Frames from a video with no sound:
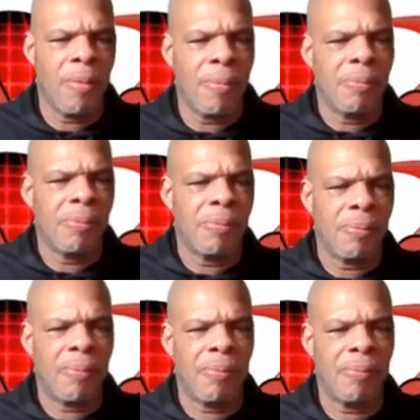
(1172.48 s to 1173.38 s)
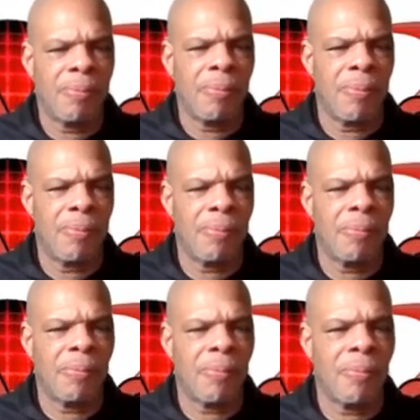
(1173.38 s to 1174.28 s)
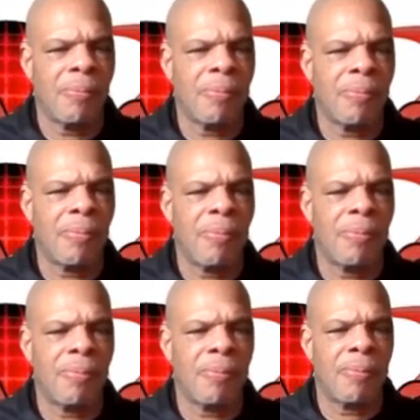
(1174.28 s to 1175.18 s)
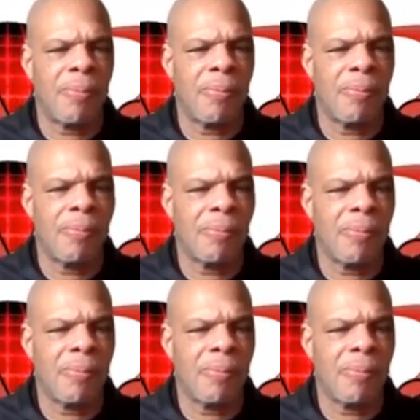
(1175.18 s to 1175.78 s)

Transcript: No words are spoken by the person on screen.